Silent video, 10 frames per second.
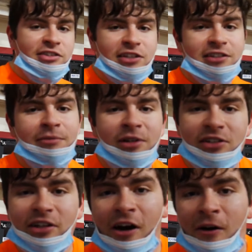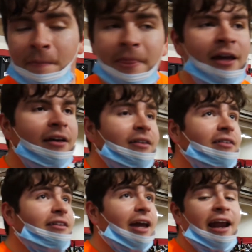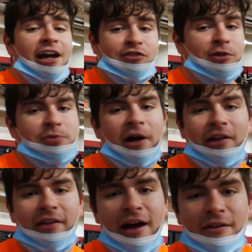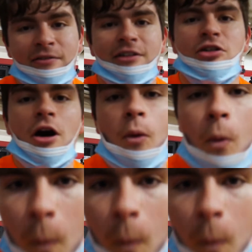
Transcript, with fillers: 16 minutes to go. Can't ask for much better than that. Let's go.